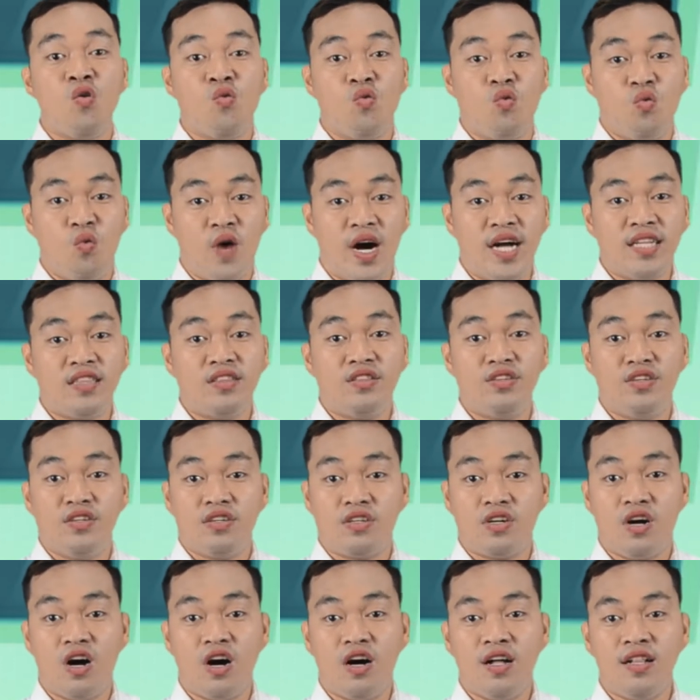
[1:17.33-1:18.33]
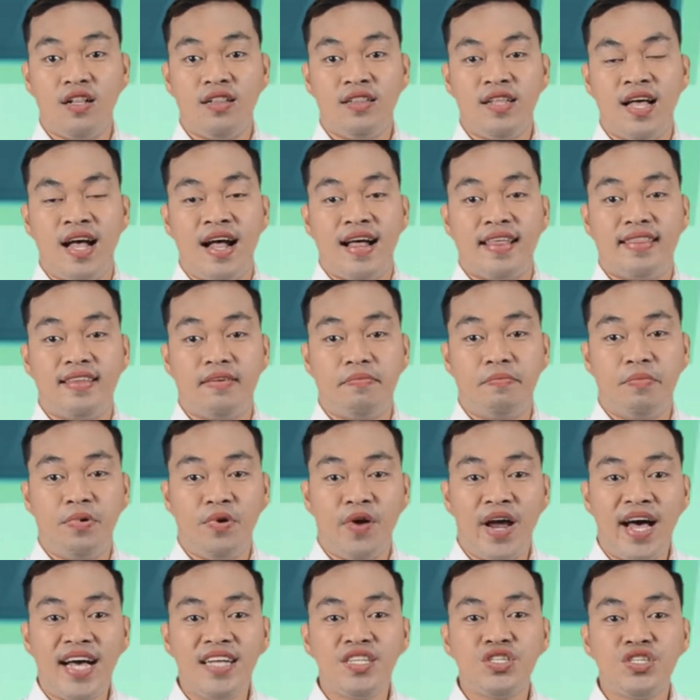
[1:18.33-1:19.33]
What do you call the
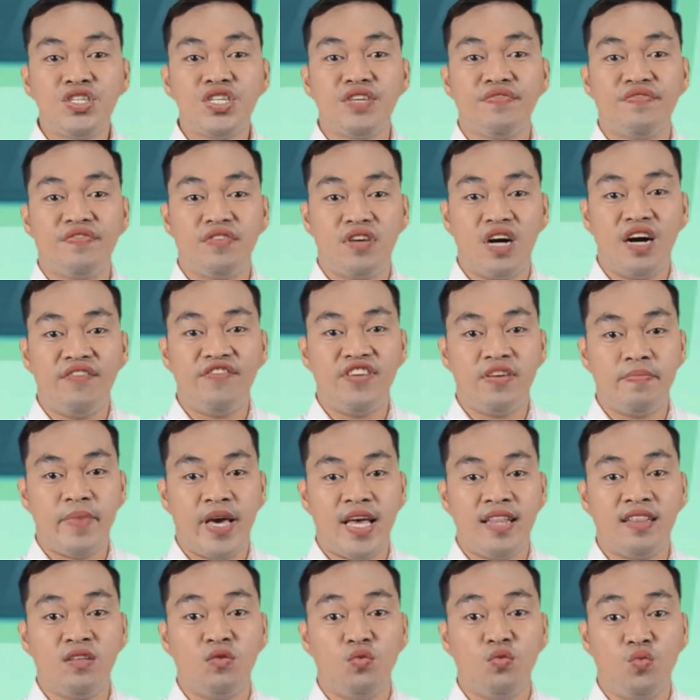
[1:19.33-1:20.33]
branch of government